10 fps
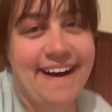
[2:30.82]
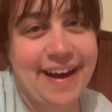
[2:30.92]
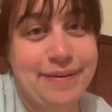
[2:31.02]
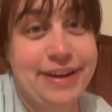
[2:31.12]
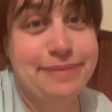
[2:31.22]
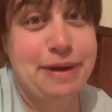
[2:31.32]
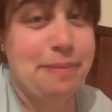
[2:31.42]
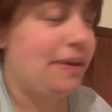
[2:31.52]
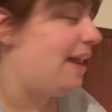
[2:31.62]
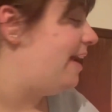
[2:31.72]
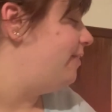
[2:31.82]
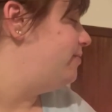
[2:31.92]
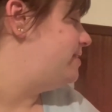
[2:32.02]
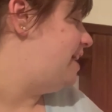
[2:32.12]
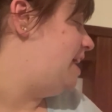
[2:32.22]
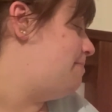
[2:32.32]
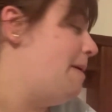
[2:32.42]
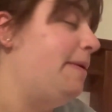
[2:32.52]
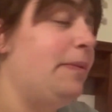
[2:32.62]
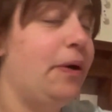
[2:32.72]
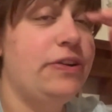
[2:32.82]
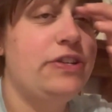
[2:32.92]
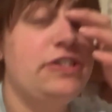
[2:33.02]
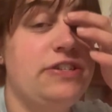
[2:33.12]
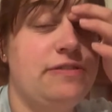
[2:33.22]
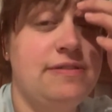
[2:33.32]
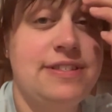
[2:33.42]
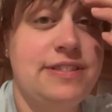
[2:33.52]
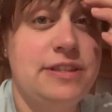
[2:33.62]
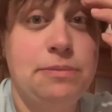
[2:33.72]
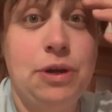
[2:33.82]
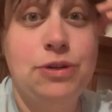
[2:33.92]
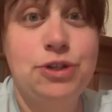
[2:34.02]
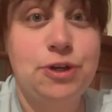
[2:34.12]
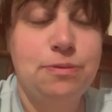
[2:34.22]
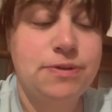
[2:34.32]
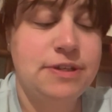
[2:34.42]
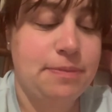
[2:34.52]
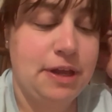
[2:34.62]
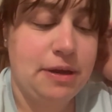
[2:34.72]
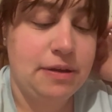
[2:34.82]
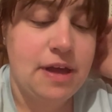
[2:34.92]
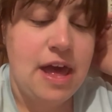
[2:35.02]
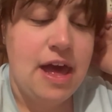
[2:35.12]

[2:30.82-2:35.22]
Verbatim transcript: I'm gonna paint my nails and maybe watch some YouTube or something.